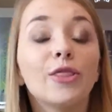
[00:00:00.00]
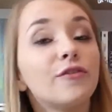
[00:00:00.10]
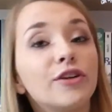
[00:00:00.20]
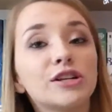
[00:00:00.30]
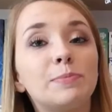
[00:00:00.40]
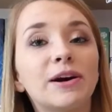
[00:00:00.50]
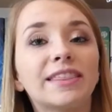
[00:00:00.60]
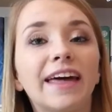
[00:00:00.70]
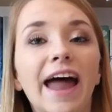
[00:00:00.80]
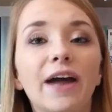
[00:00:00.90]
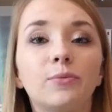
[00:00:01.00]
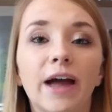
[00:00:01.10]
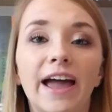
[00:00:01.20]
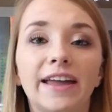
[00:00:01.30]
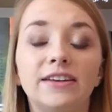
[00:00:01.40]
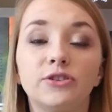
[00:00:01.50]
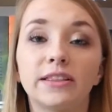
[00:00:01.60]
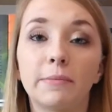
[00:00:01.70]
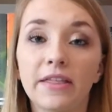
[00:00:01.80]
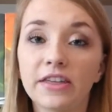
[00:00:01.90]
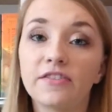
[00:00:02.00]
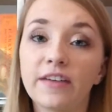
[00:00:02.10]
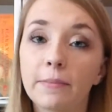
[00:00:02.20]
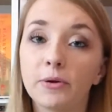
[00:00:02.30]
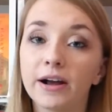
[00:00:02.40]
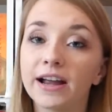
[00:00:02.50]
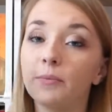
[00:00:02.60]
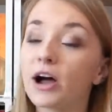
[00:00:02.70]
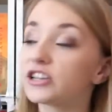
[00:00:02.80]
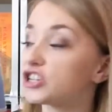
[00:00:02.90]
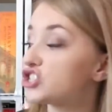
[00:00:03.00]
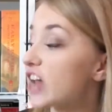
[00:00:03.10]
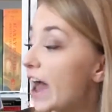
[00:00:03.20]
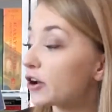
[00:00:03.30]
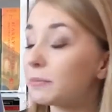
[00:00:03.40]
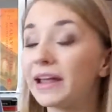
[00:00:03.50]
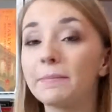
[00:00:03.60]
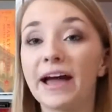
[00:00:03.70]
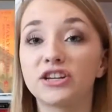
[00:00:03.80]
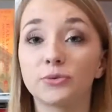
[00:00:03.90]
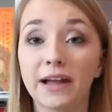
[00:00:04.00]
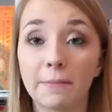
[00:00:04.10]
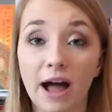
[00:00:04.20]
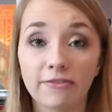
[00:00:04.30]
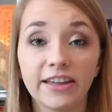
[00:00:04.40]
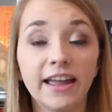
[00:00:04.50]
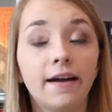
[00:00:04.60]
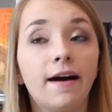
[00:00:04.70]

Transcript: The first book that I read during the month of February was Shatter Me by Taria Mafi.